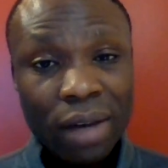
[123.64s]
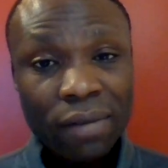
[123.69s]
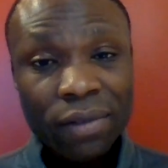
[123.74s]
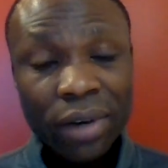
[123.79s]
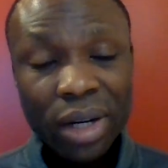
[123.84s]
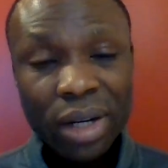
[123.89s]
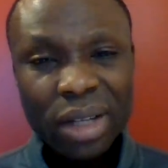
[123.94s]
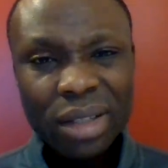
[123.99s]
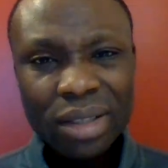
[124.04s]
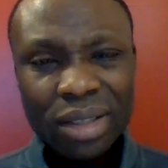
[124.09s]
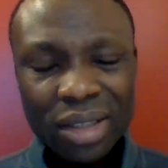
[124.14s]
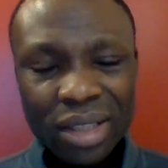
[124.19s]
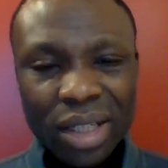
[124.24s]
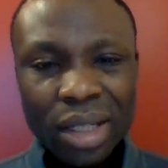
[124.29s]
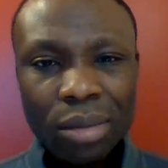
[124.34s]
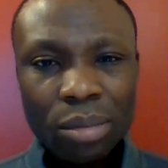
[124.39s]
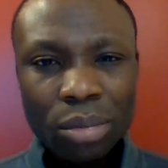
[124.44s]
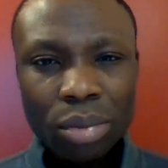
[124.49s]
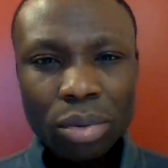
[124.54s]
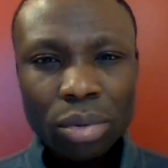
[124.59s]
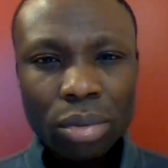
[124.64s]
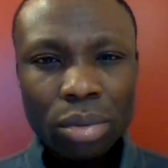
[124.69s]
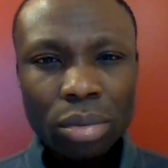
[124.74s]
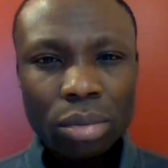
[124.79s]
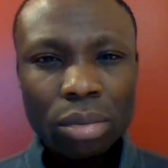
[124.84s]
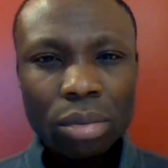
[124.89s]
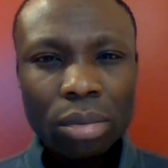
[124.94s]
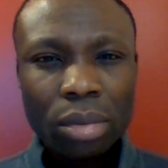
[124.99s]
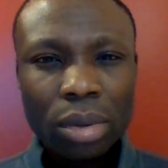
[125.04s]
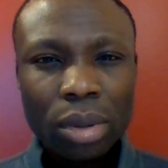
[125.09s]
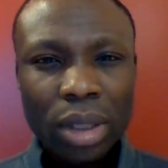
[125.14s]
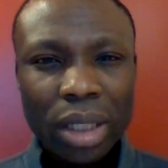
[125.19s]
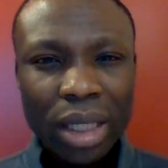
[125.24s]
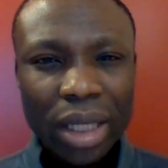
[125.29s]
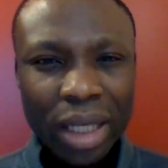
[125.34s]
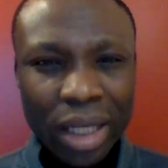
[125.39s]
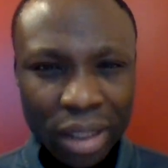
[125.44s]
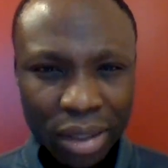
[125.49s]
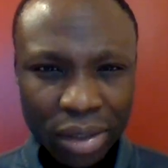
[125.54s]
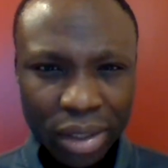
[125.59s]
are very simple
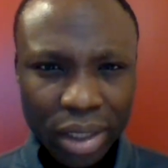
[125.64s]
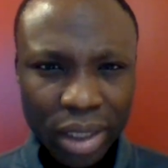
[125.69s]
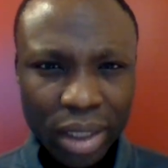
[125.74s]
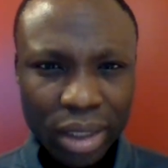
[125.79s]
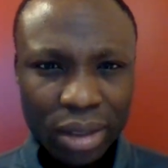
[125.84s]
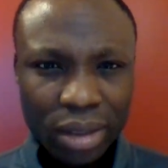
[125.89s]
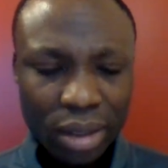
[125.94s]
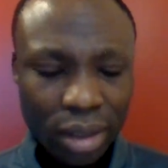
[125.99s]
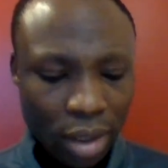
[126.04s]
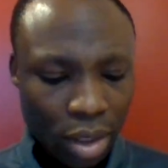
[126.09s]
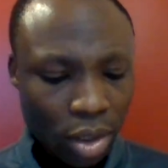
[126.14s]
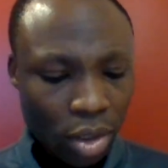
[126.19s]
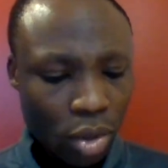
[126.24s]
ingredients.